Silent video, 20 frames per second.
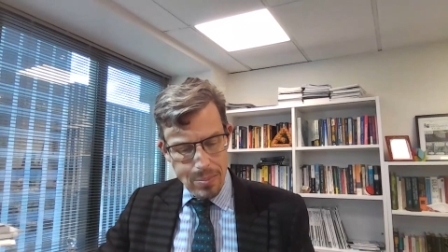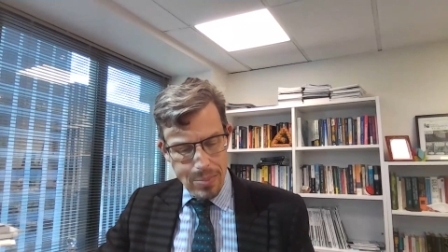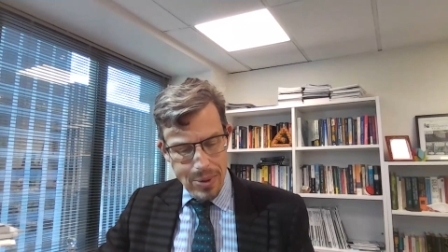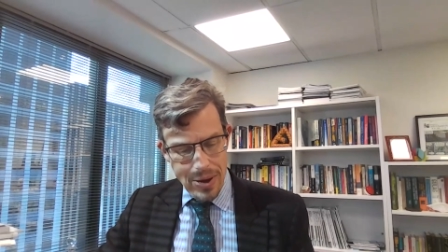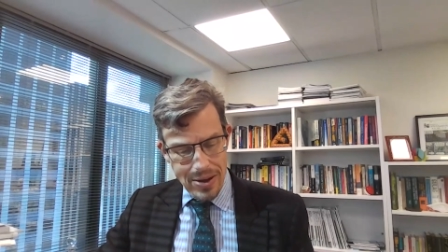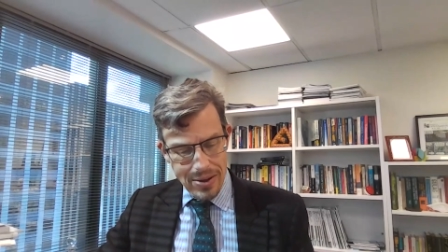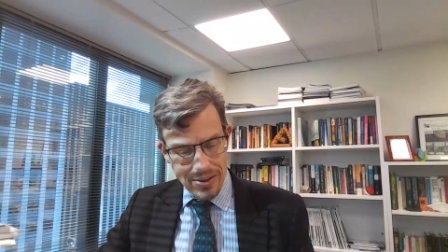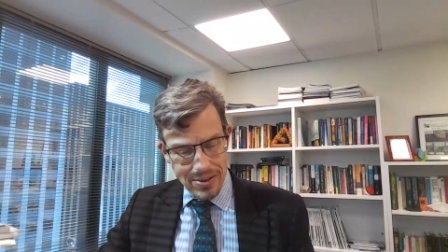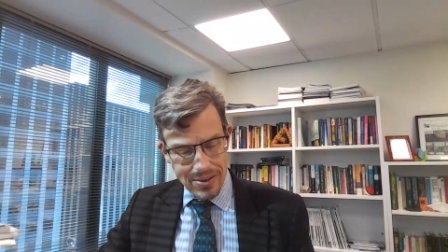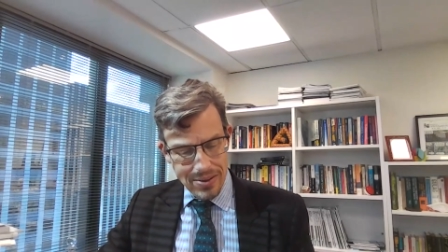
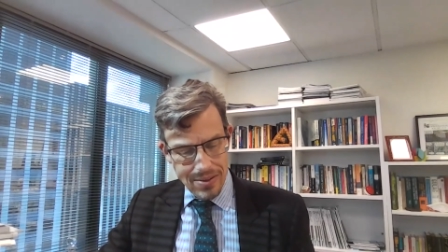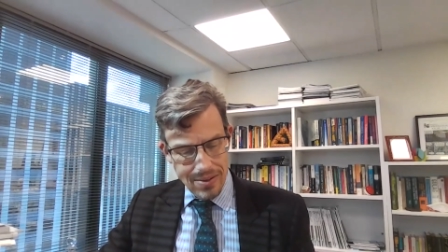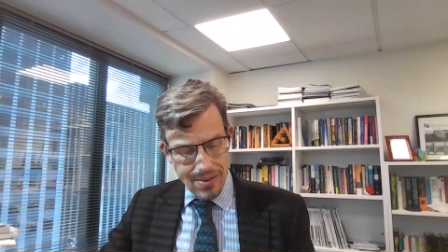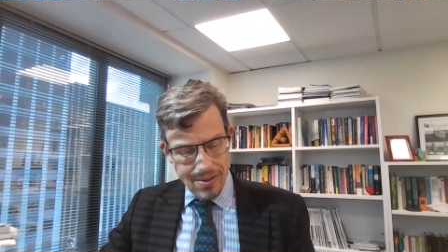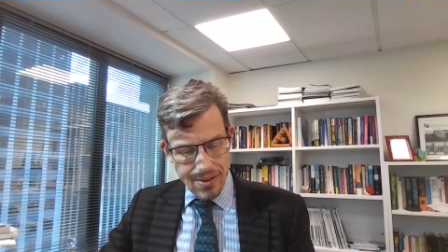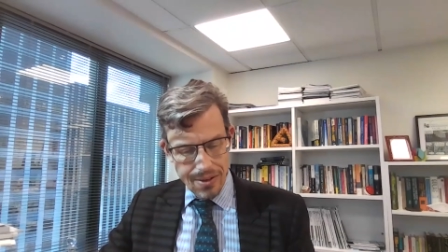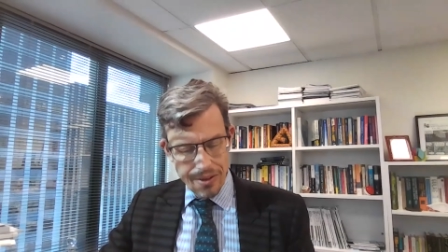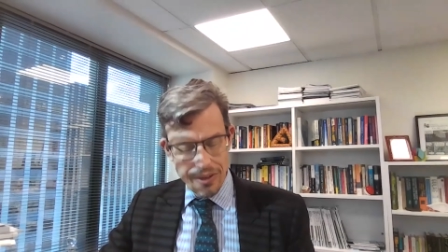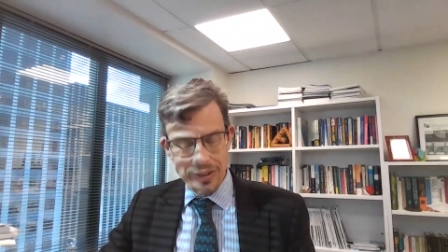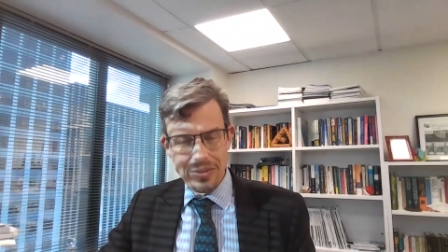But
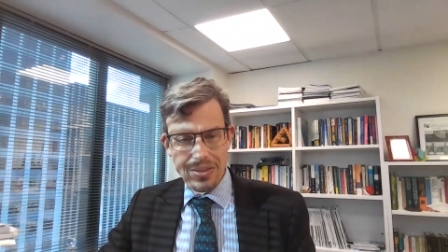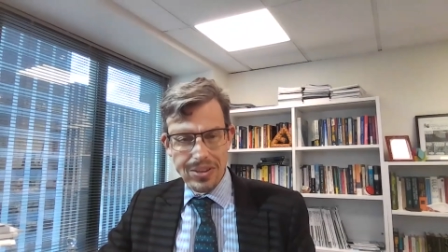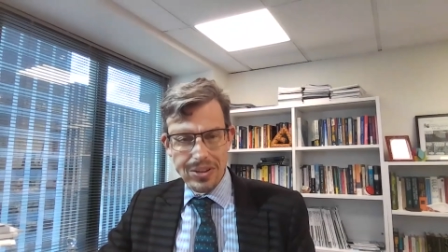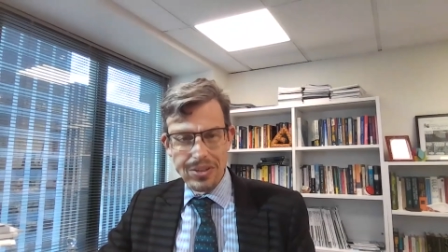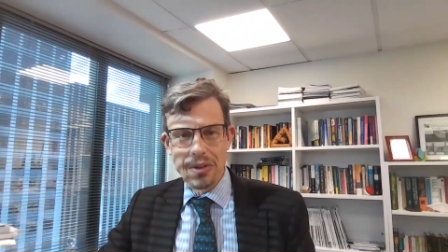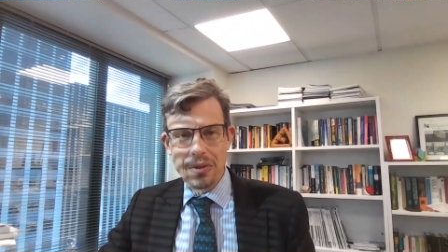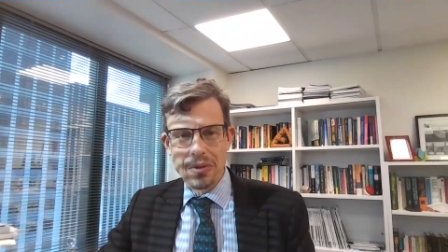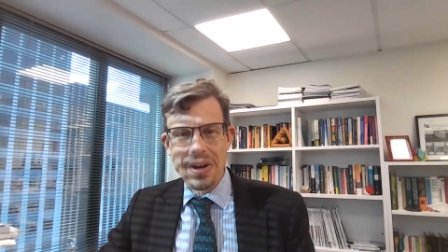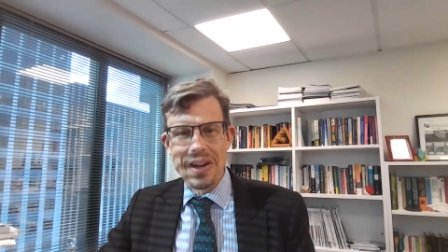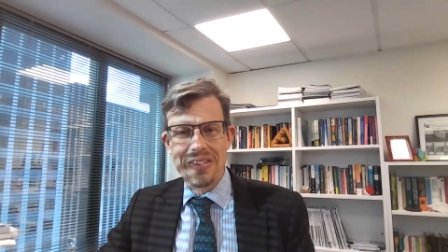there's
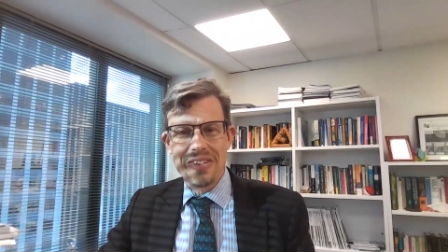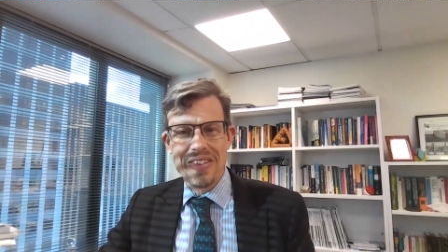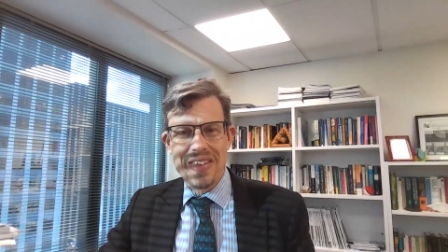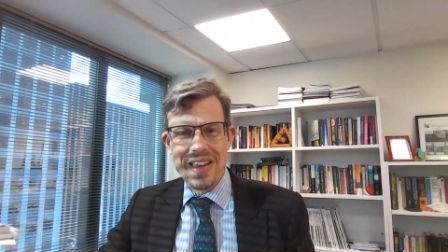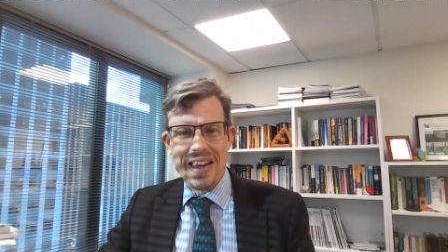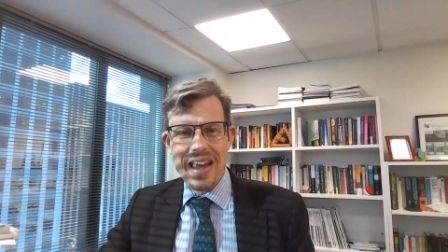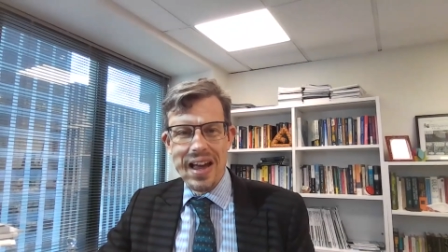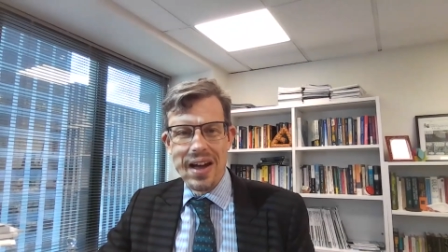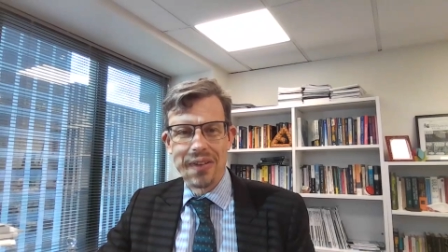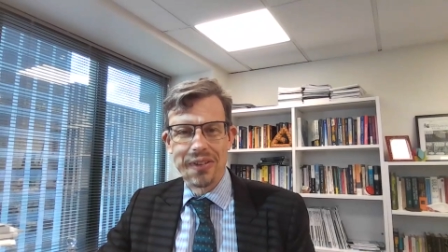a
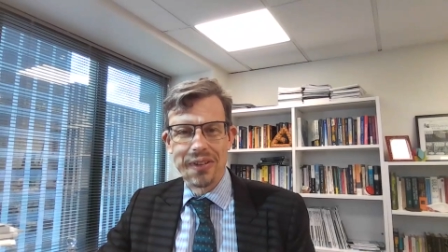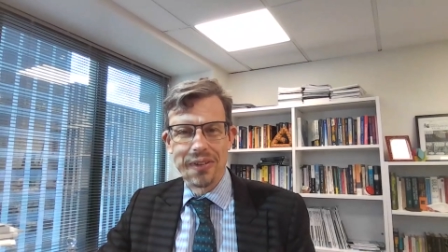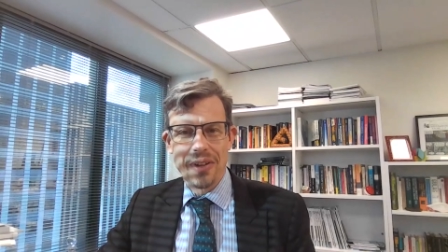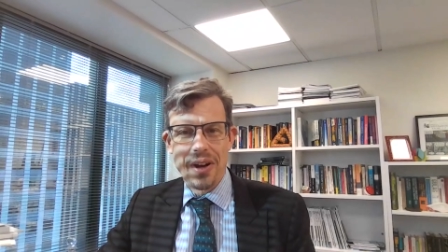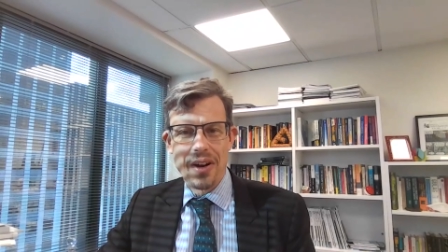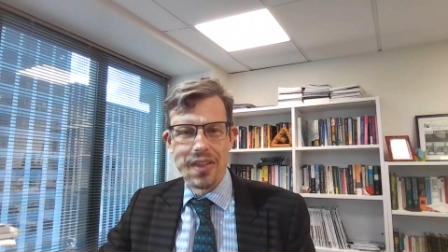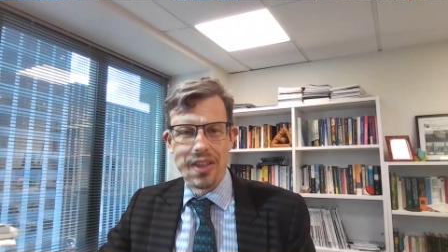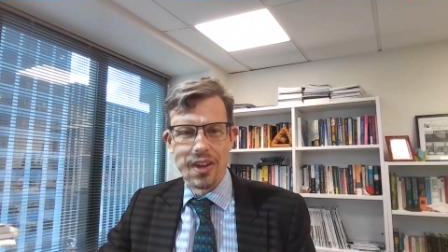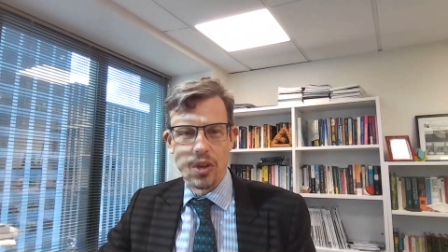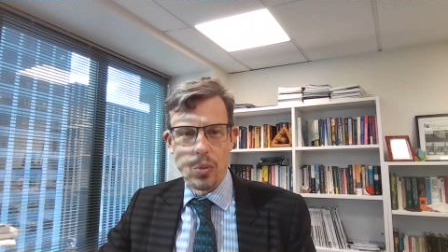reason that
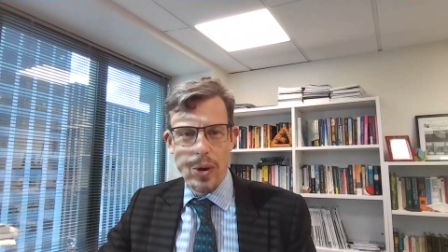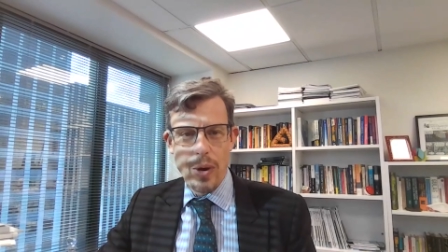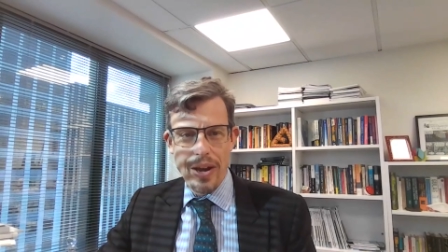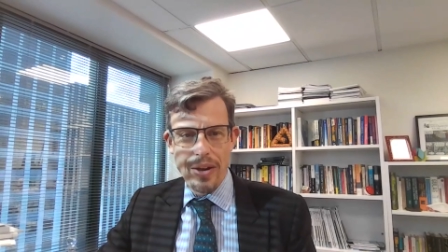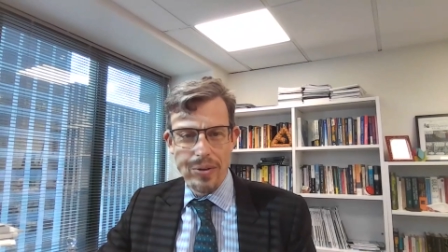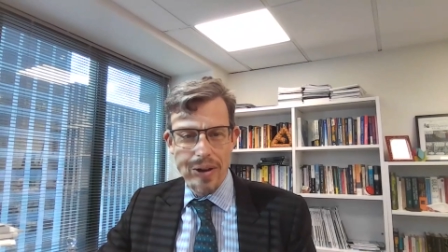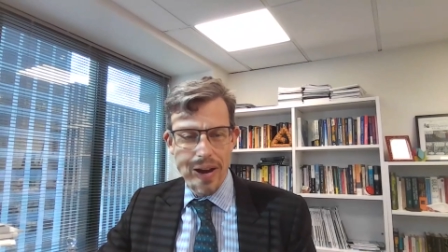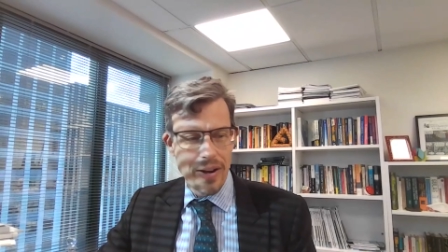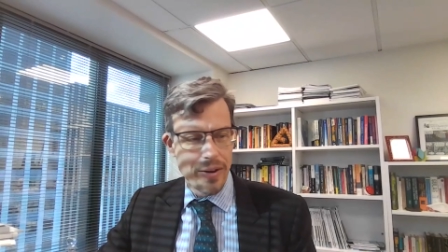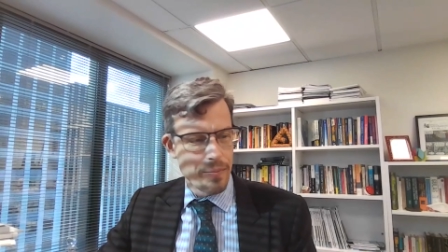councils are this
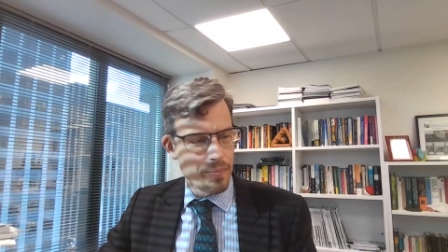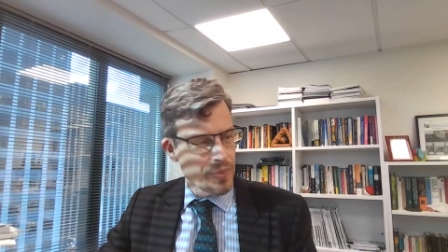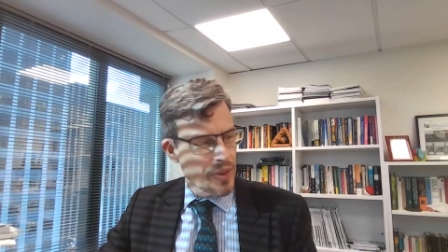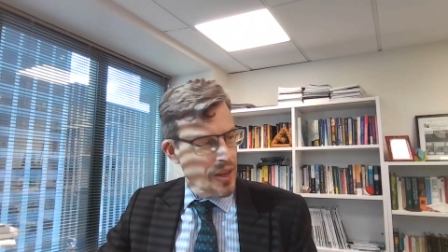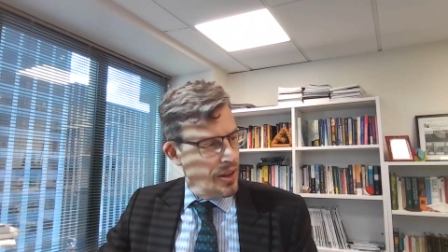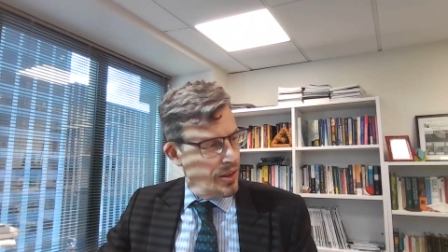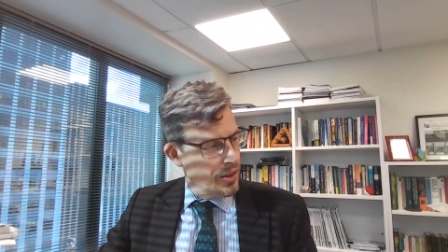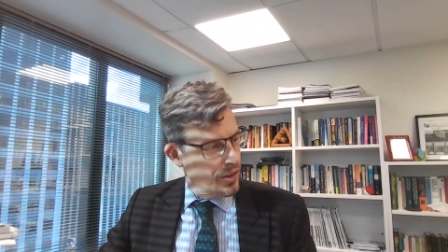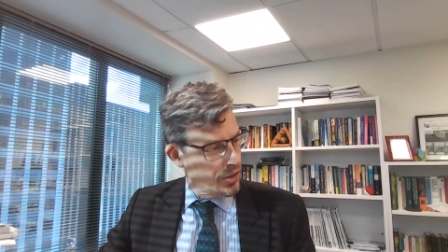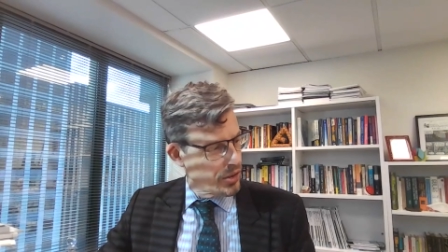way, right?
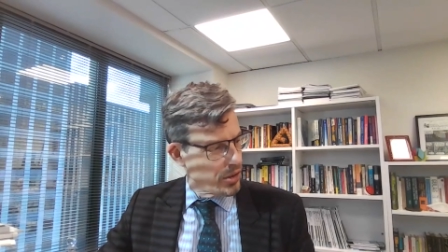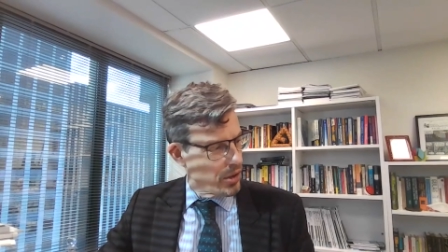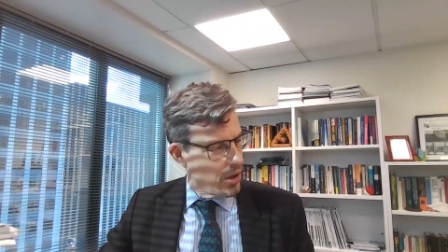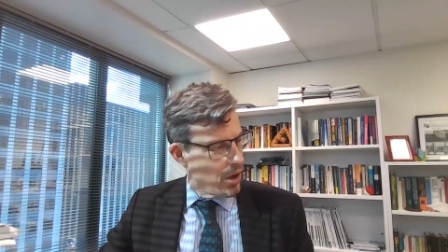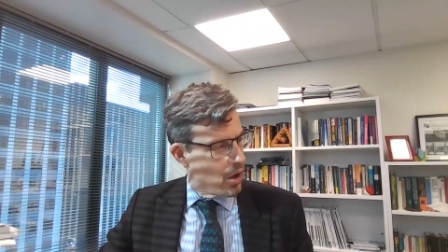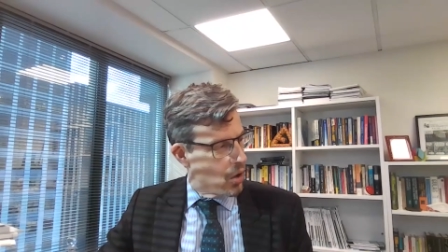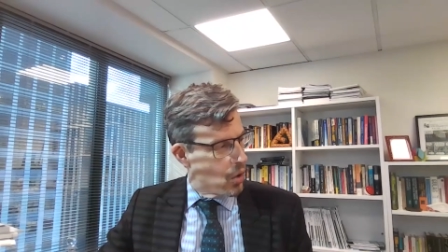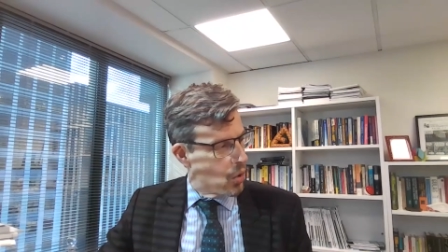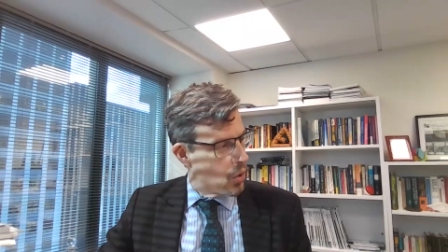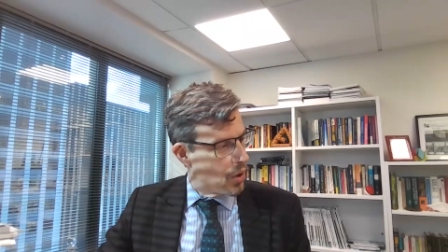
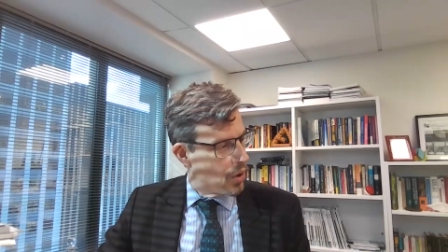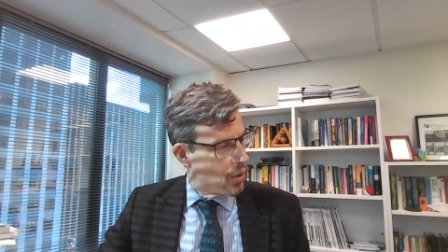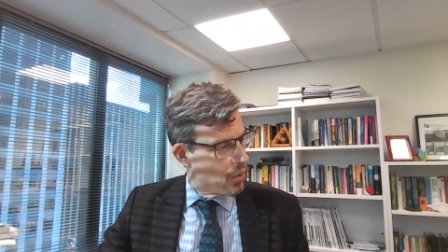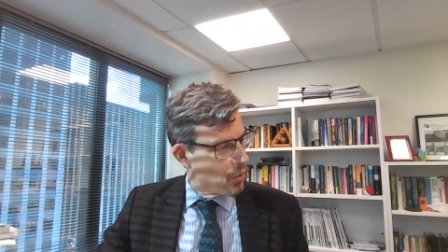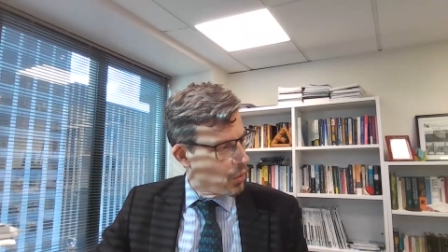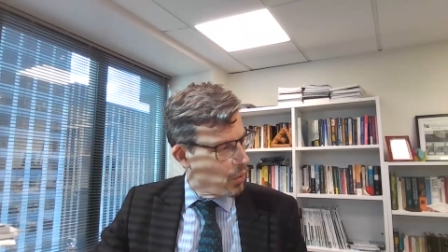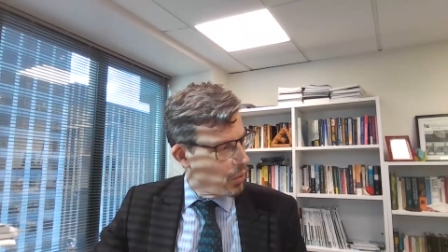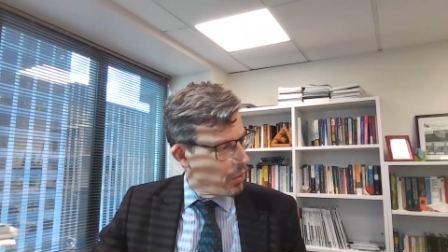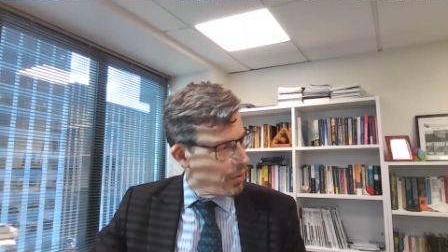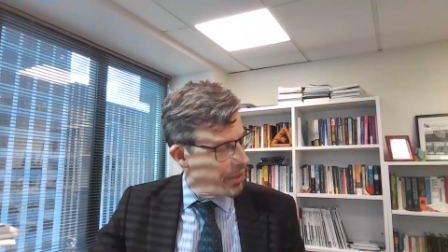
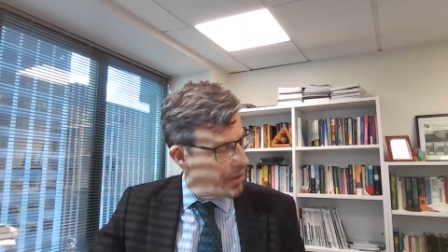So